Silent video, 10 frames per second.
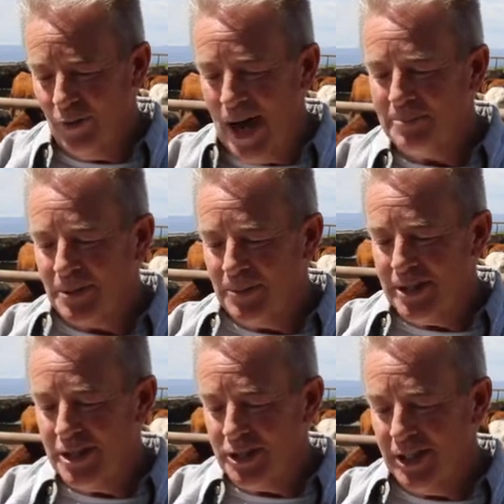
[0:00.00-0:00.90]
wrapped up
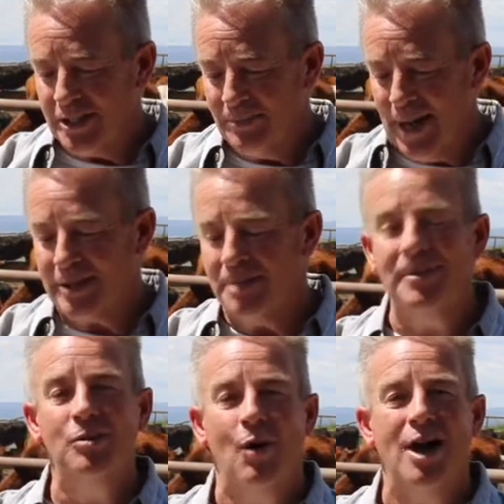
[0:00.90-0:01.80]
in the sheets, about to
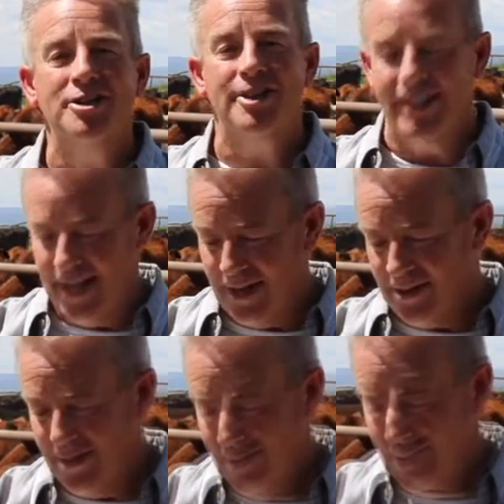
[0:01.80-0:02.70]
be washed to
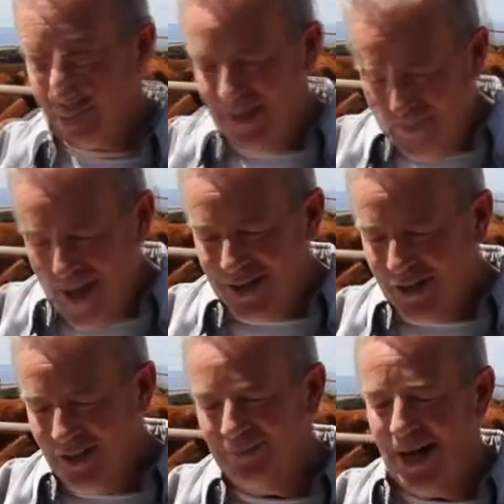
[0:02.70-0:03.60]
death. The
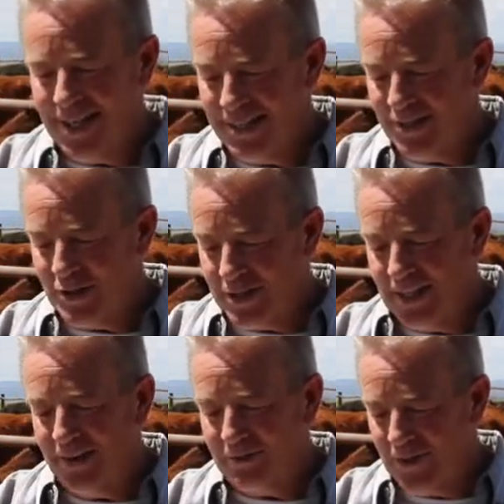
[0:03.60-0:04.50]
measure of my sister's
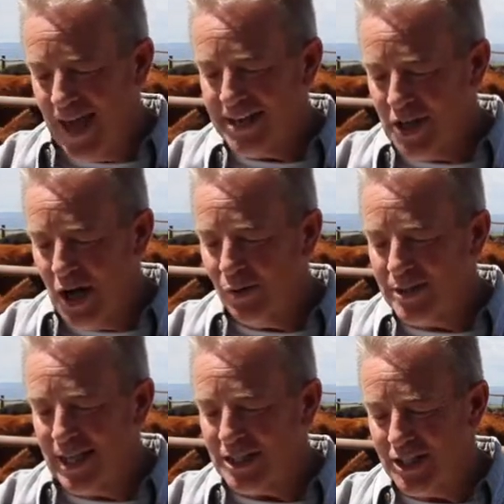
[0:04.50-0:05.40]
love for that doll
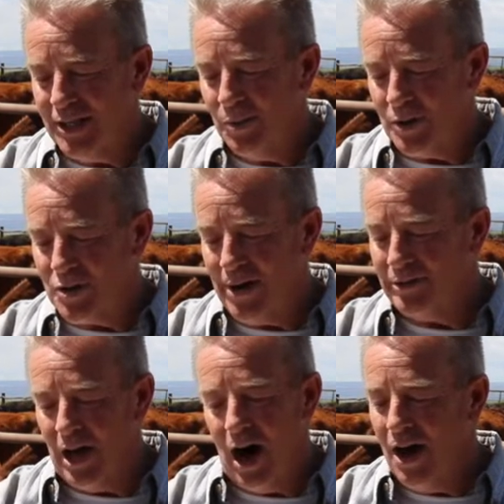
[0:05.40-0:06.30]
was that she would
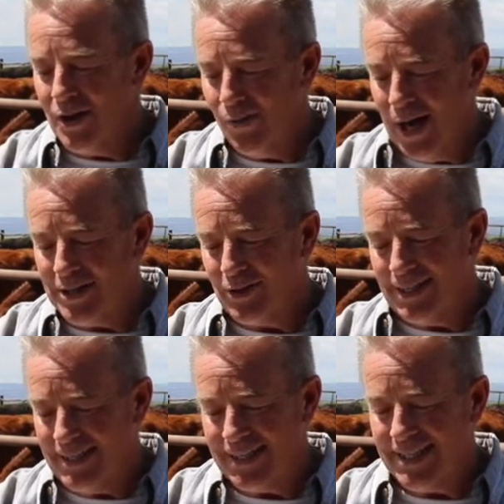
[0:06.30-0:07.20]
travel all the way to a
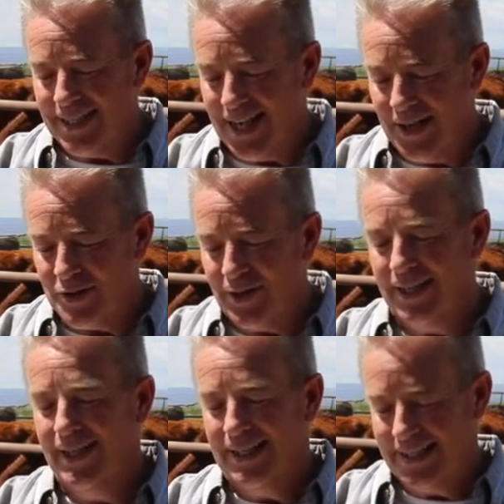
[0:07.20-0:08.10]
distant
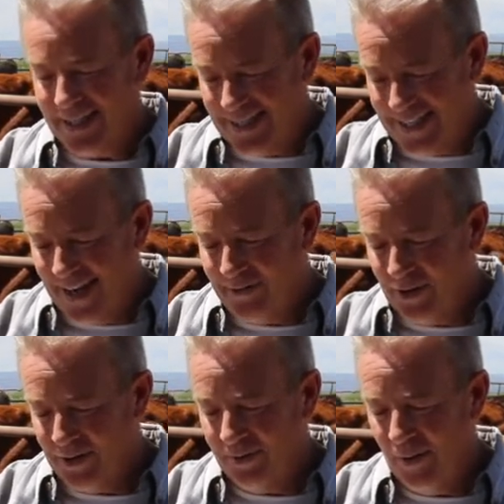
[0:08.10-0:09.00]
country to save
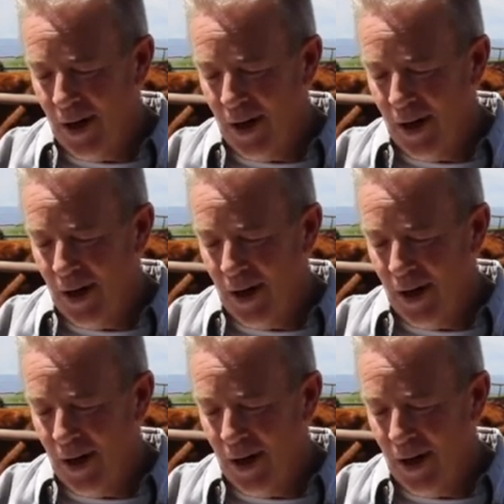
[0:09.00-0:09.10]
her.